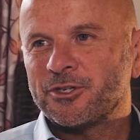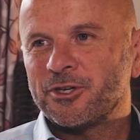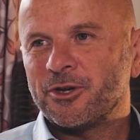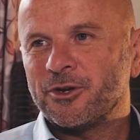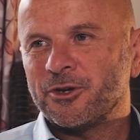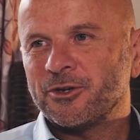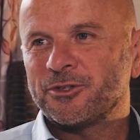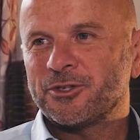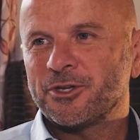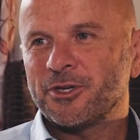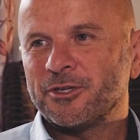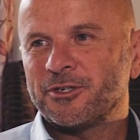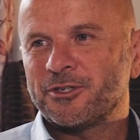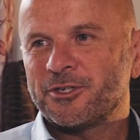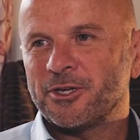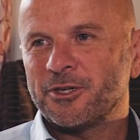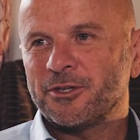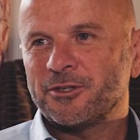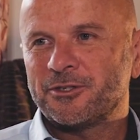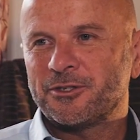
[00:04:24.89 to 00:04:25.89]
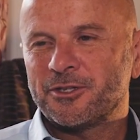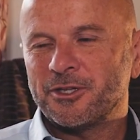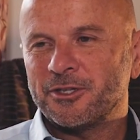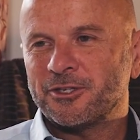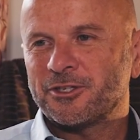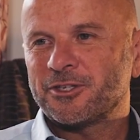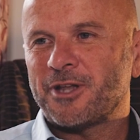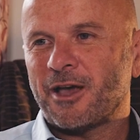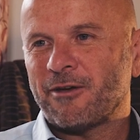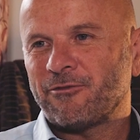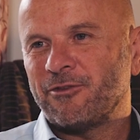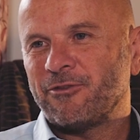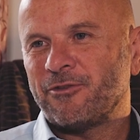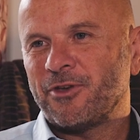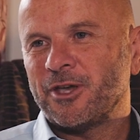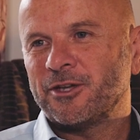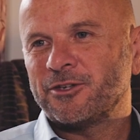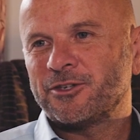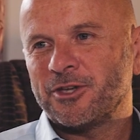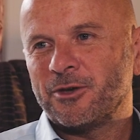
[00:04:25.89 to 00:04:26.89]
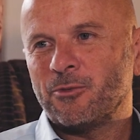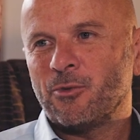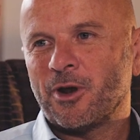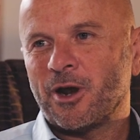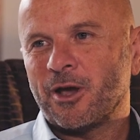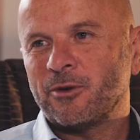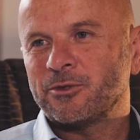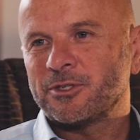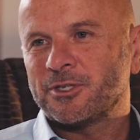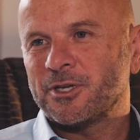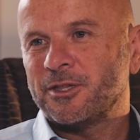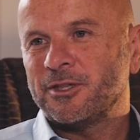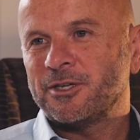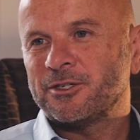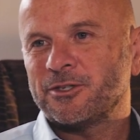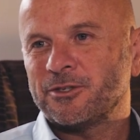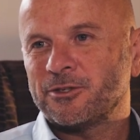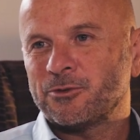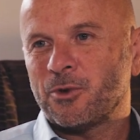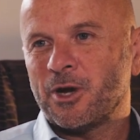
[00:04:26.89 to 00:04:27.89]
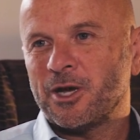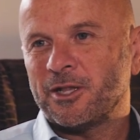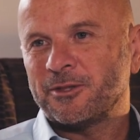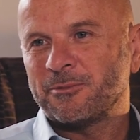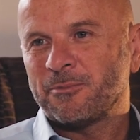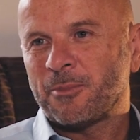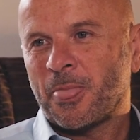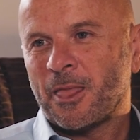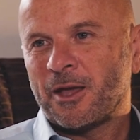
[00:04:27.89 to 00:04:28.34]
to the staff of HC1, I would say this as well.